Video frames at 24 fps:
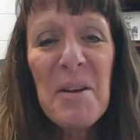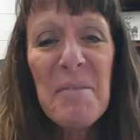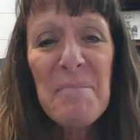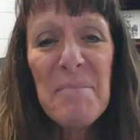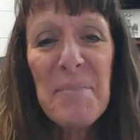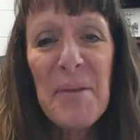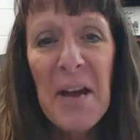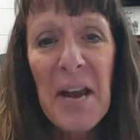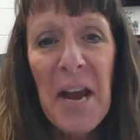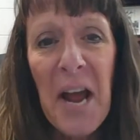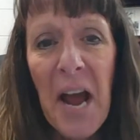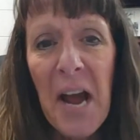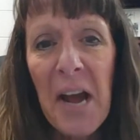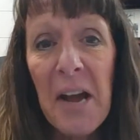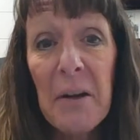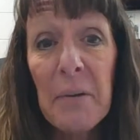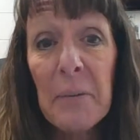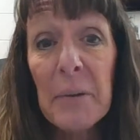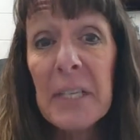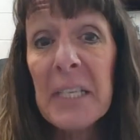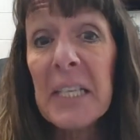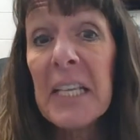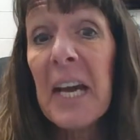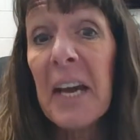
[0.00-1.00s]
but I
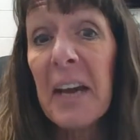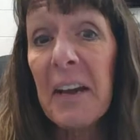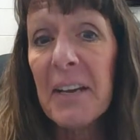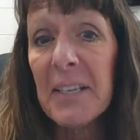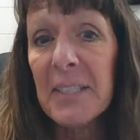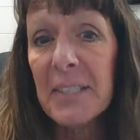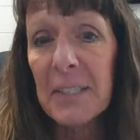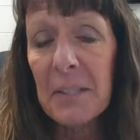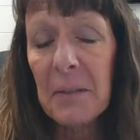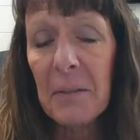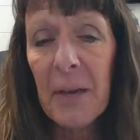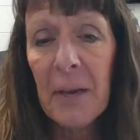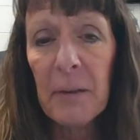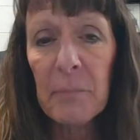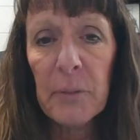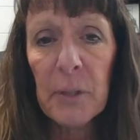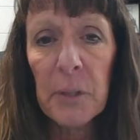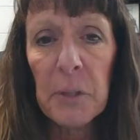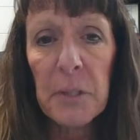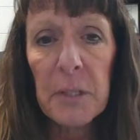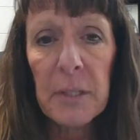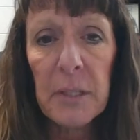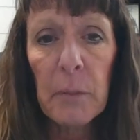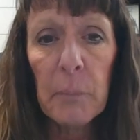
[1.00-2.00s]
would guess that
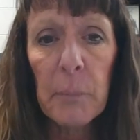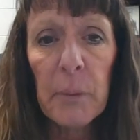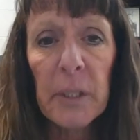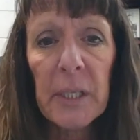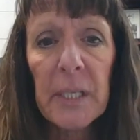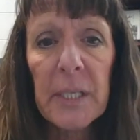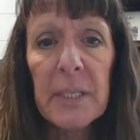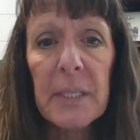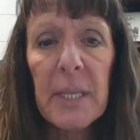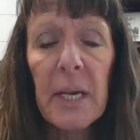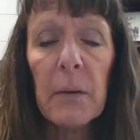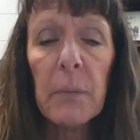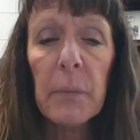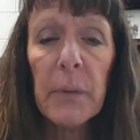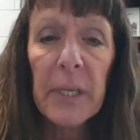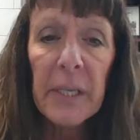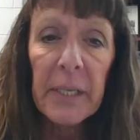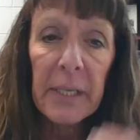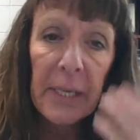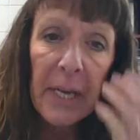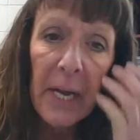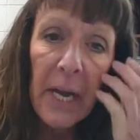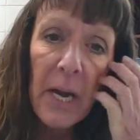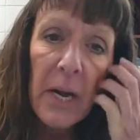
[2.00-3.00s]
most of the buildings that we
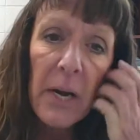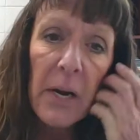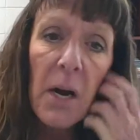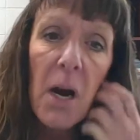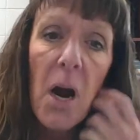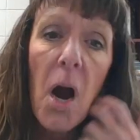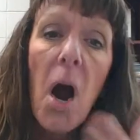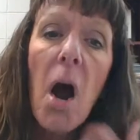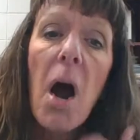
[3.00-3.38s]
encounter